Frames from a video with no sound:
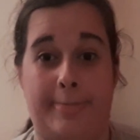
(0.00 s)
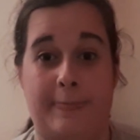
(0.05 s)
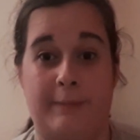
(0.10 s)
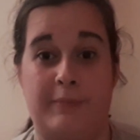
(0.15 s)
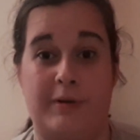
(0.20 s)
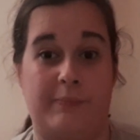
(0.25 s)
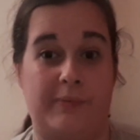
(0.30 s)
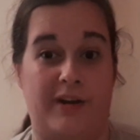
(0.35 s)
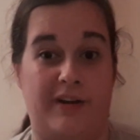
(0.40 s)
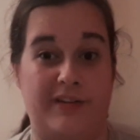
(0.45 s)

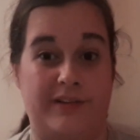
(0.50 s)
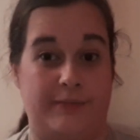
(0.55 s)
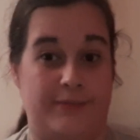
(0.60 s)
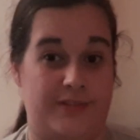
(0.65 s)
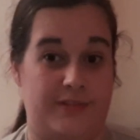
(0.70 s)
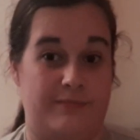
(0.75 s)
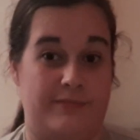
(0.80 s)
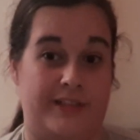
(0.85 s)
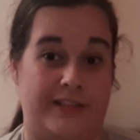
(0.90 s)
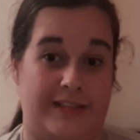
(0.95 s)
my partner
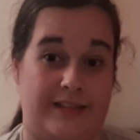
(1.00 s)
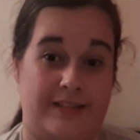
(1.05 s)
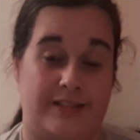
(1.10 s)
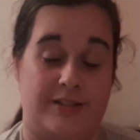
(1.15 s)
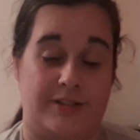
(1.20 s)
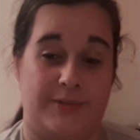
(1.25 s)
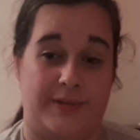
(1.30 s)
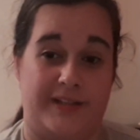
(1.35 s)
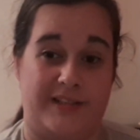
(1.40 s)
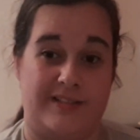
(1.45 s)
wasn't really
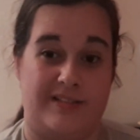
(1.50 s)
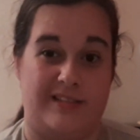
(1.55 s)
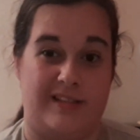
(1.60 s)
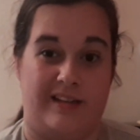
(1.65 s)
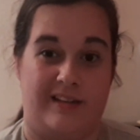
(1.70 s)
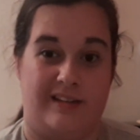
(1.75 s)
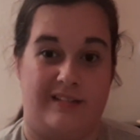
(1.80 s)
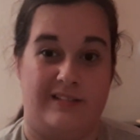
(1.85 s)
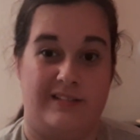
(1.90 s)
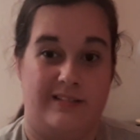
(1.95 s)
into it,
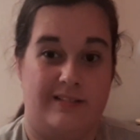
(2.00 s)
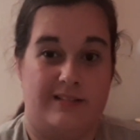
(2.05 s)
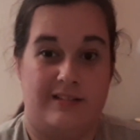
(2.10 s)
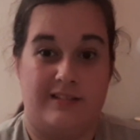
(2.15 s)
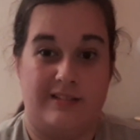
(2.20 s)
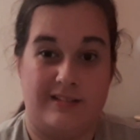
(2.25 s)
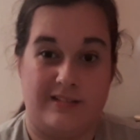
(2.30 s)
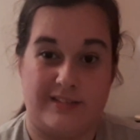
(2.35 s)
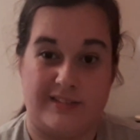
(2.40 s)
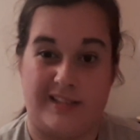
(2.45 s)
so
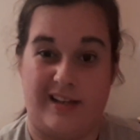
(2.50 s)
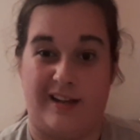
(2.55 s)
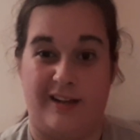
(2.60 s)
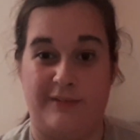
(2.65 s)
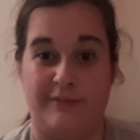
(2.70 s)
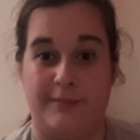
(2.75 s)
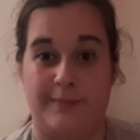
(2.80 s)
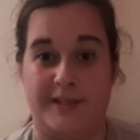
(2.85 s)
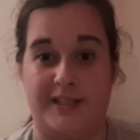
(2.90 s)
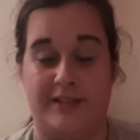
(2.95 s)
it's kind of
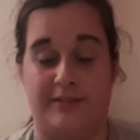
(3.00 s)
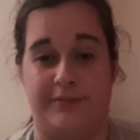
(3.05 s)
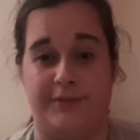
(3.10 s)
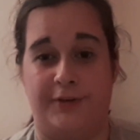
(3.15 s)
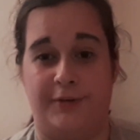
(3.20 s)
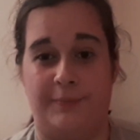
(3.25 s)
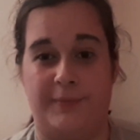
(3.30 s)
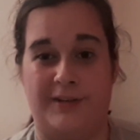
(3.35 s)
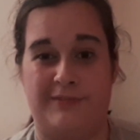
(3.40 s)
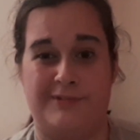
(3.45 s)
a bit
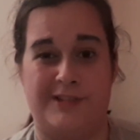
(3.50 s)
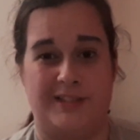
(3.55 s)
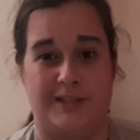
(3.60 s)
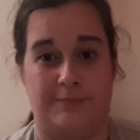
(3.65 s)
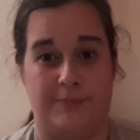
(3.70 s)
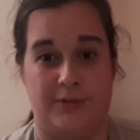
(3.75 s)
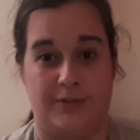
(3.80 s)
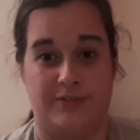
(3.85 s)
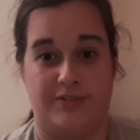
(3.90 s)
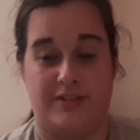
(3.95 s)
difficult, but I've read
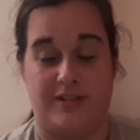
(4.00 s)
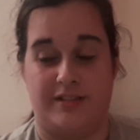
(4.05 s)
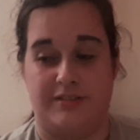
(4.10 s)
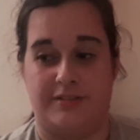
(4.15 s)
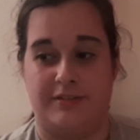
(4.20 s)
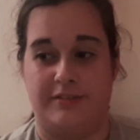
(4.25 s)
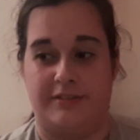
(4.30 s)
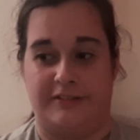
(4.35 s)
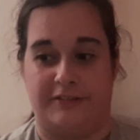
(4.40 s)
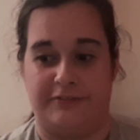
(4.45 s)
the book, so that's
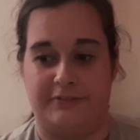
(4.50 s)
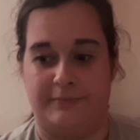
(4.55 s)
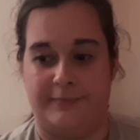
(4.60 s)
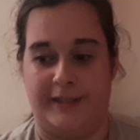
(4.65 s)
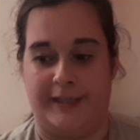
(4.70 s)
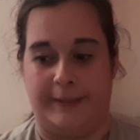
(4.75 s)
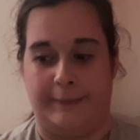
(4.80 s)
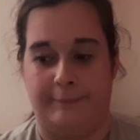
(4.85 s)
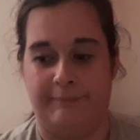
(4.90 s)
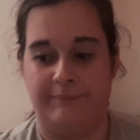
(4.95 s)
good enough for
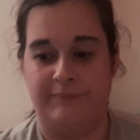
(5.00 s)
me.